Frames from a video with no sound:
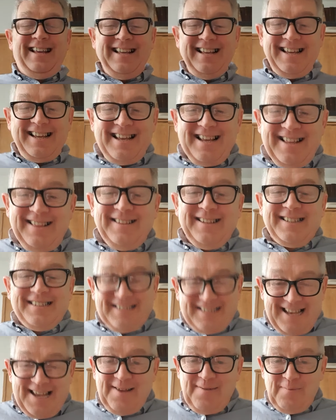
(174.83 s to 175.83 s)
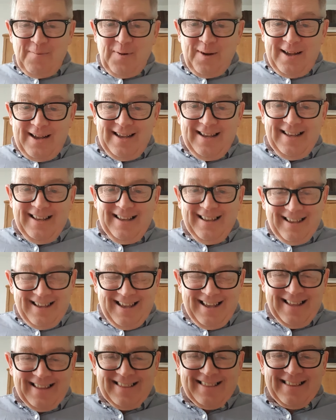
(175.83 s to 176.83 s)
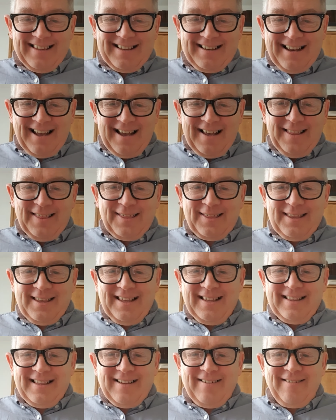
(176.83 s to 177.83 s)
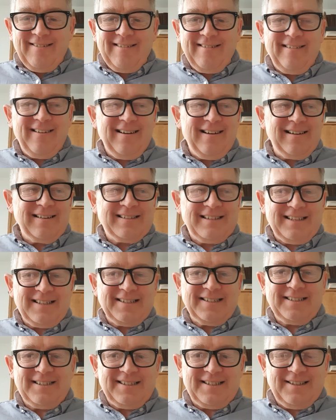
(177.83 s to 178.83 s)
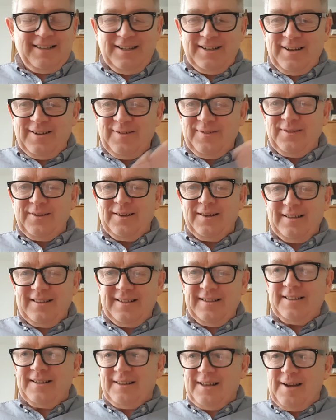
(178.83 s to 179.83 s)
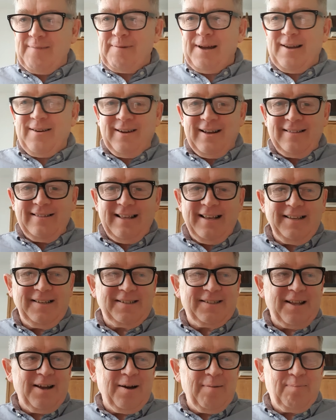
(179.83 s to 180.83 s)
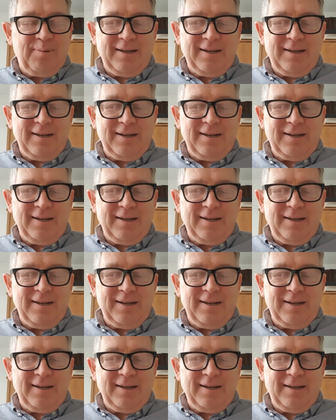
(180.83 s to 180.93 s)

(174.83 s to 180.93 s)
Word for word: in the same way that I think there are artists, you know, that, that come out and they start